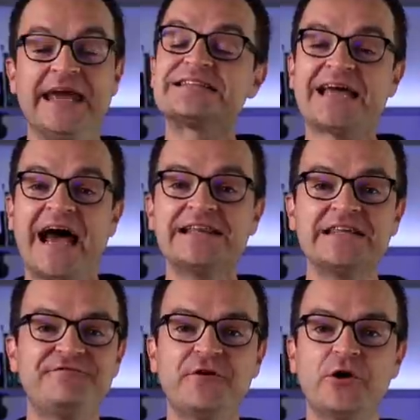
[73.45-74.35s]
It's
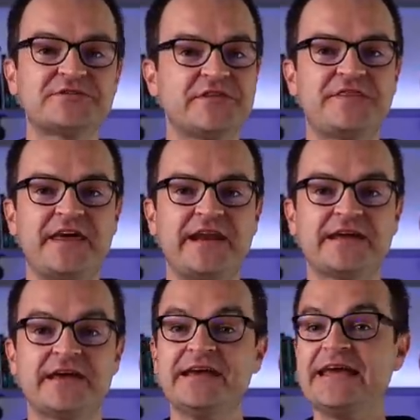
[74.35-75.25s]
highly
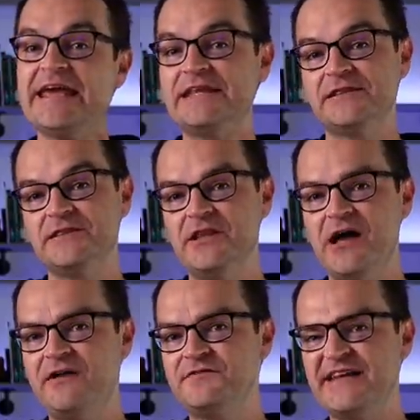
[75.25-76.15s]
photosynthetic, it
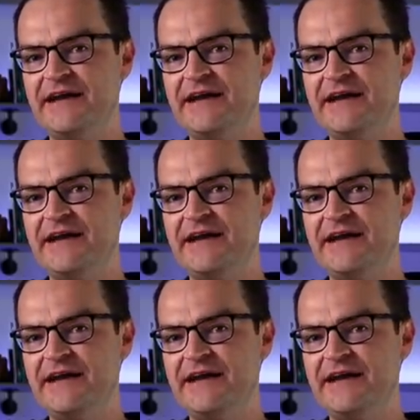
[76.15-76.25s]
loves